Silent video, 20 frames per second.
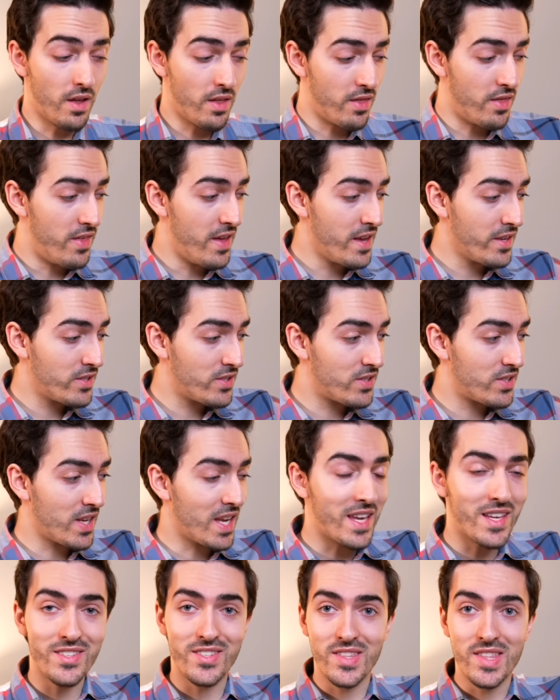This
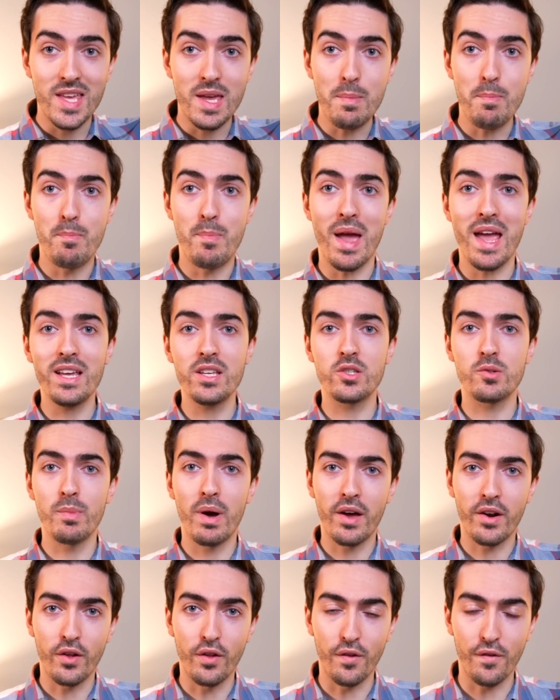is the base
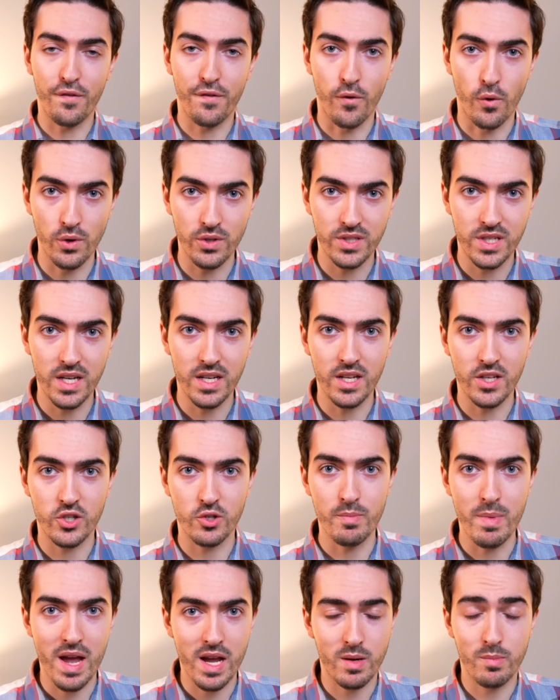model 14-inch
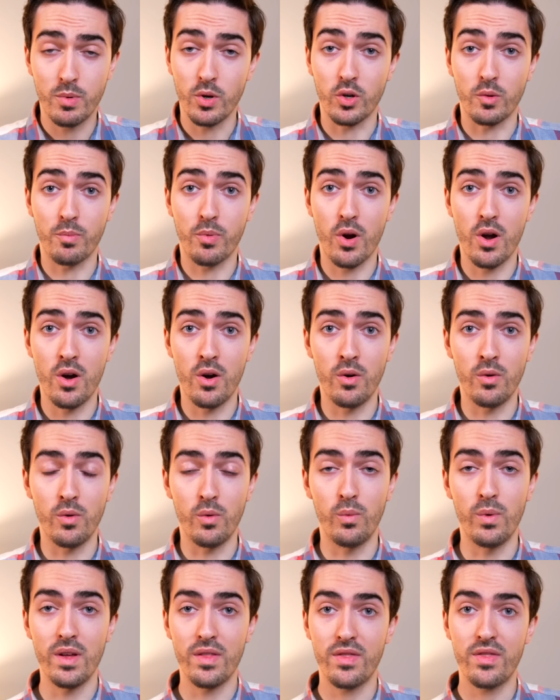MacBook Pro
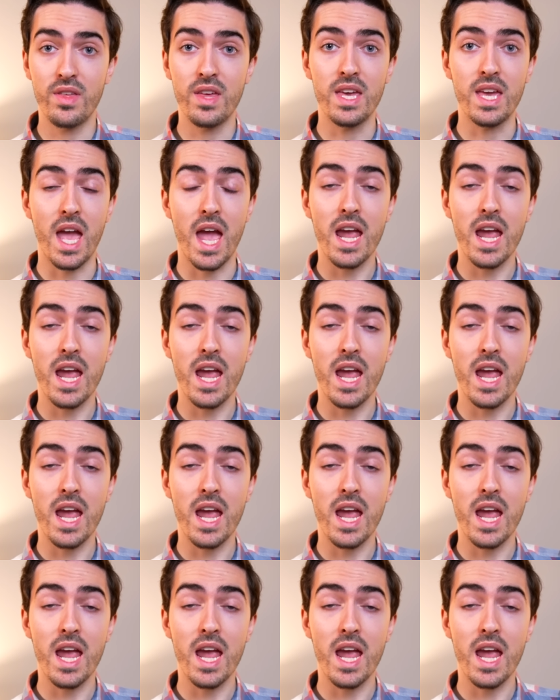with the